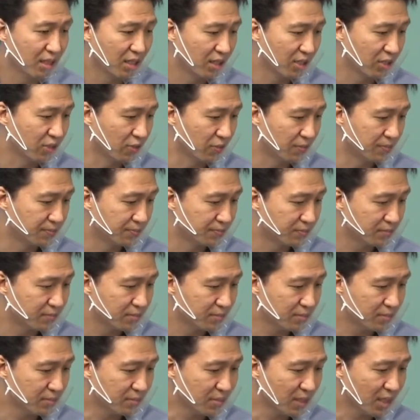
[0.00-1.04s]
So,
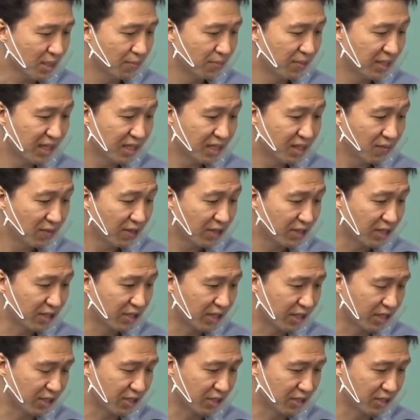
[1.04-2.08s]
beginning with
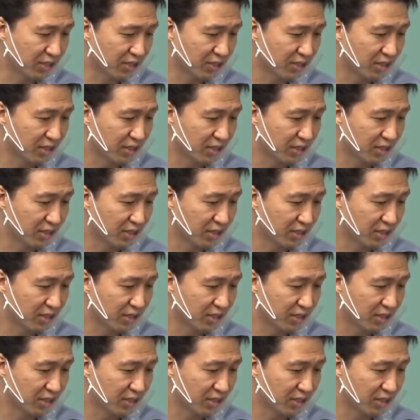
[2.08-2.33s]
conduction.